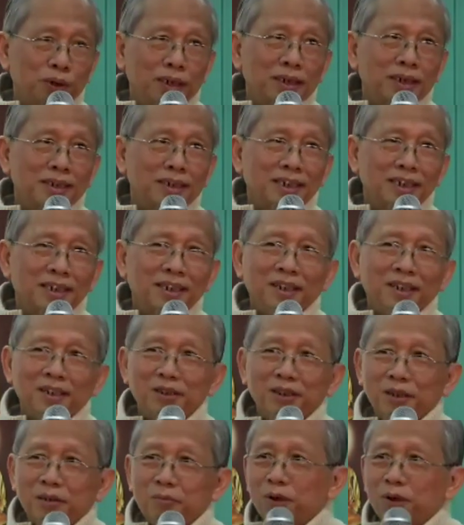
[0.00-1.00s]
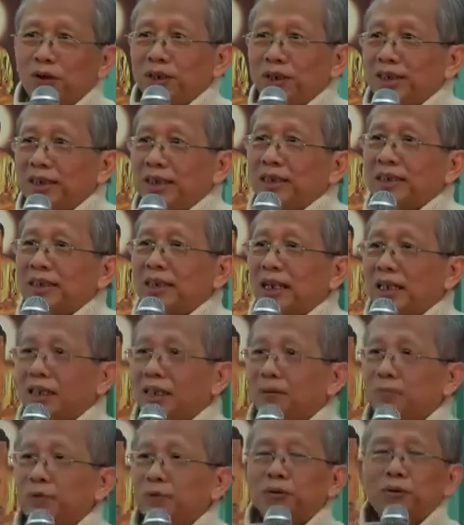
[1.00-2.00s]
The body is like
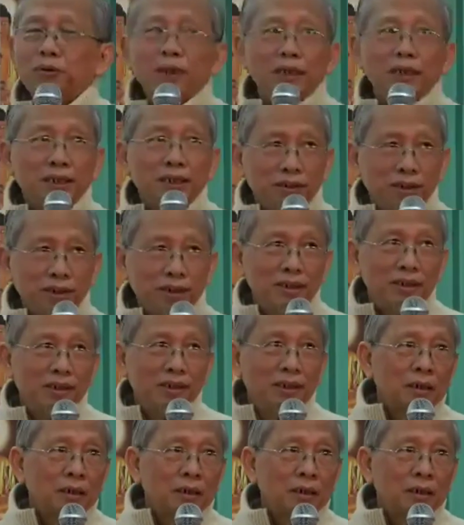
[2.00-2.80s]
a bohi tree.